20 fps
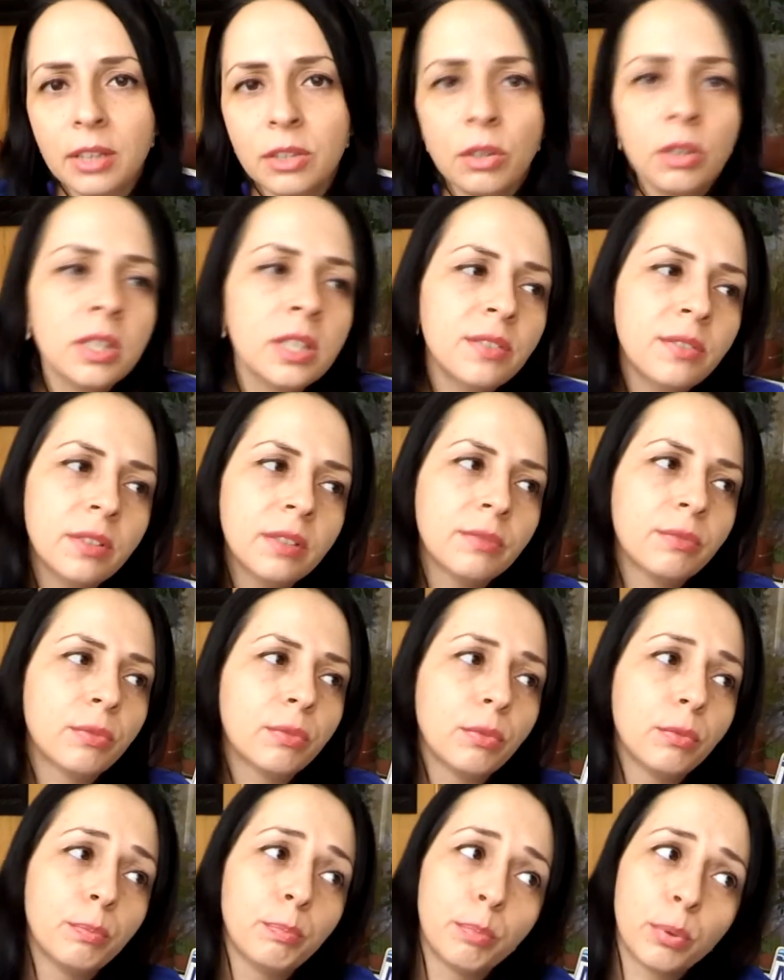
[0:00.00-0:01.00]
not even
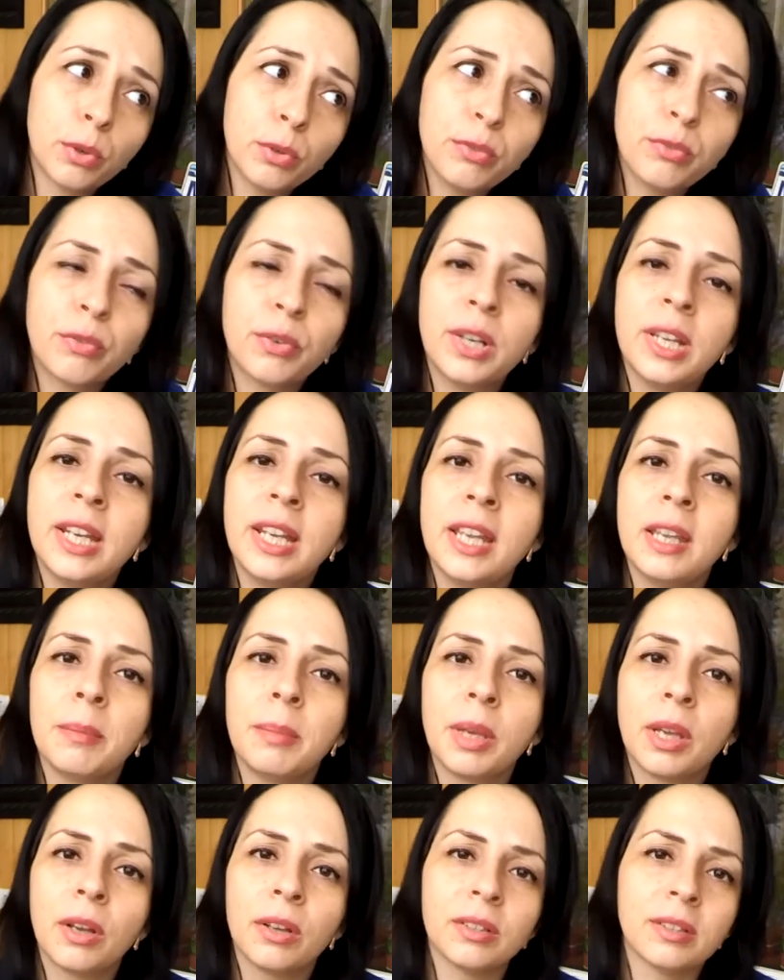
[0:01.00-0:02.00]
for proofreading,
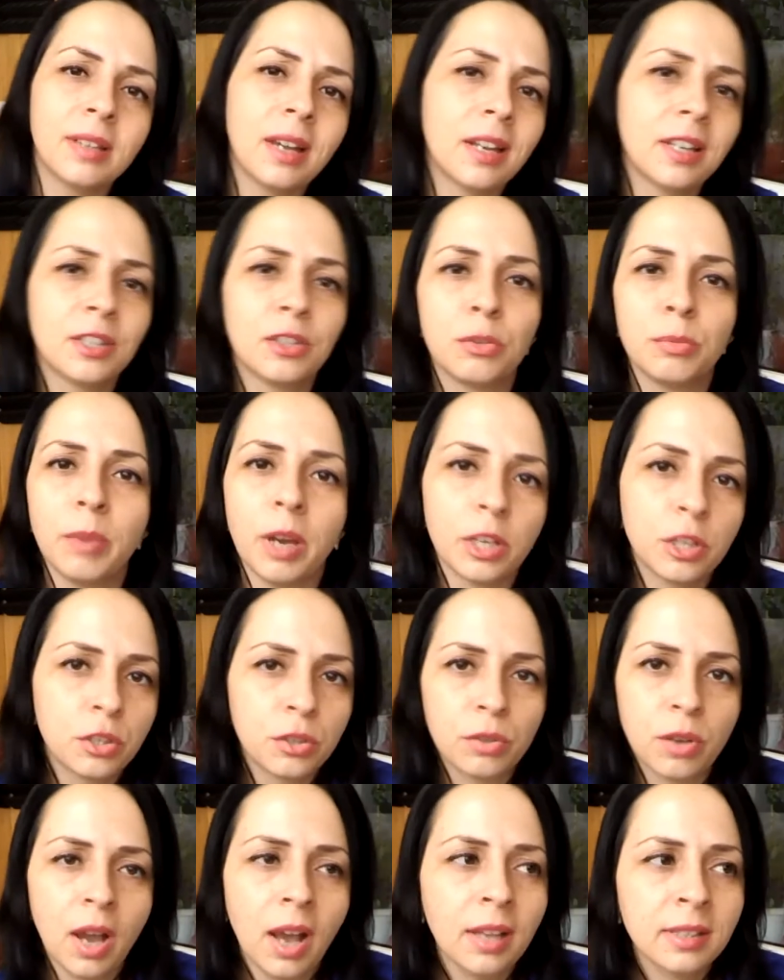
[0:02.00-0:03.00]
because that is too much
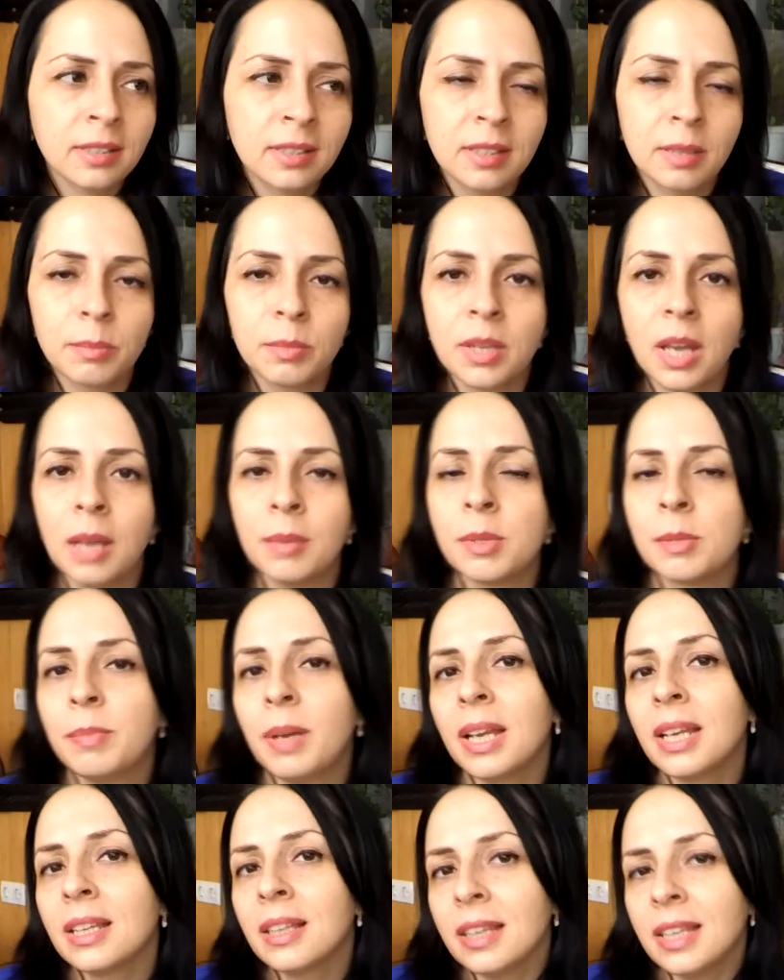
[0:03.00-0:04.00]
to ask sometimes,
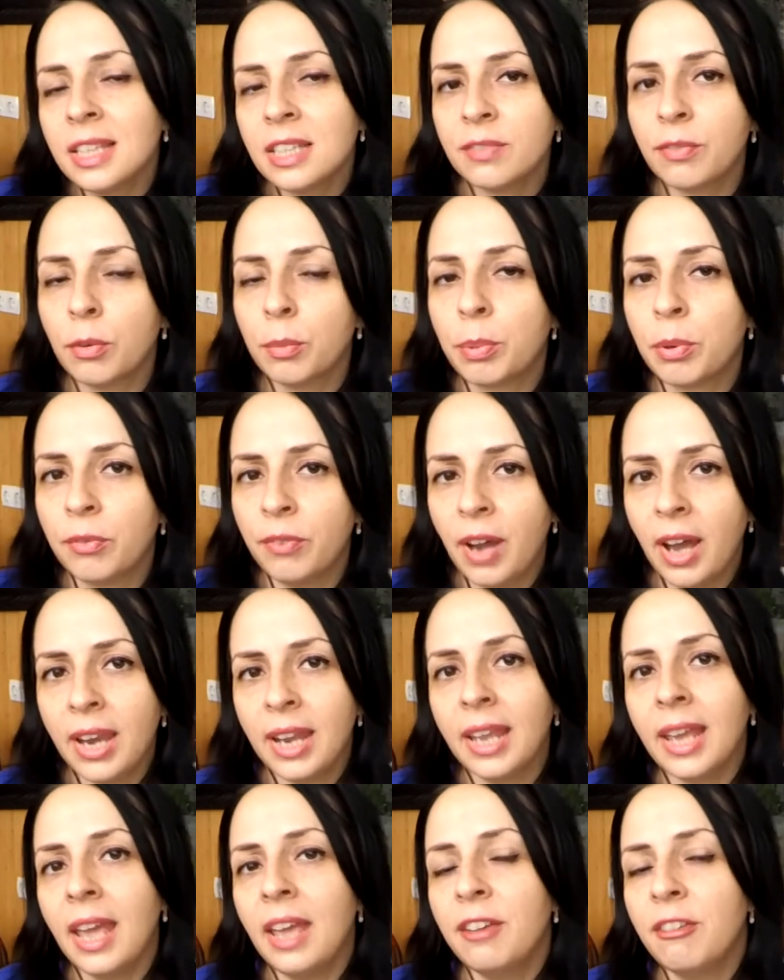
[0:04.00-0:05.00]
but at least for
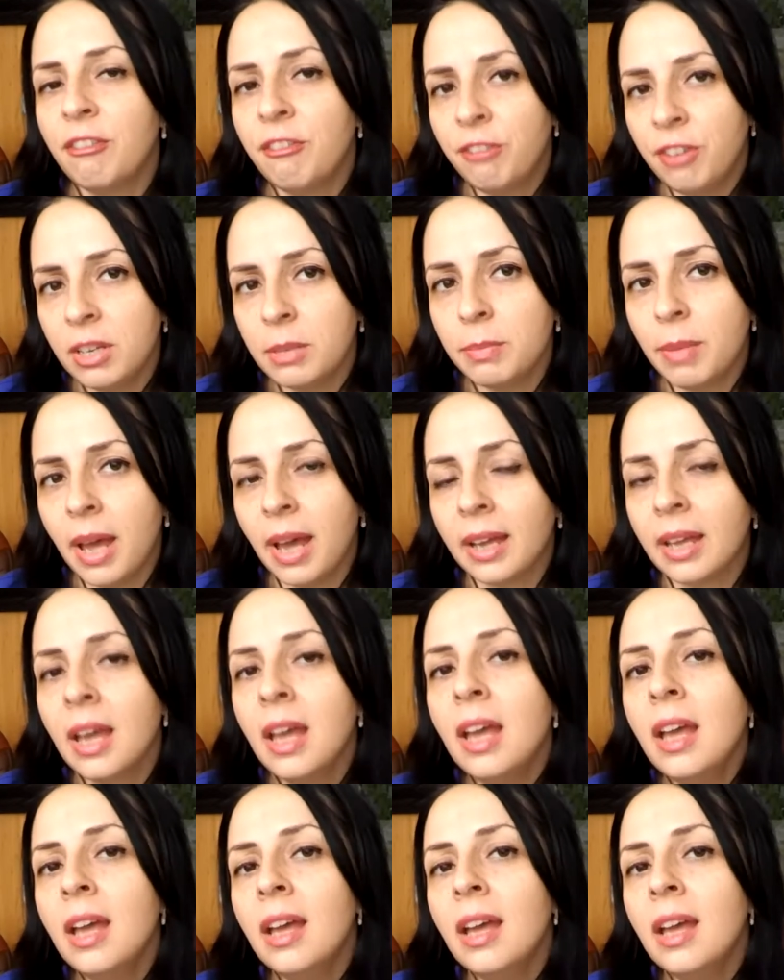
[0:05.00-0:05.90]
providing a feedback.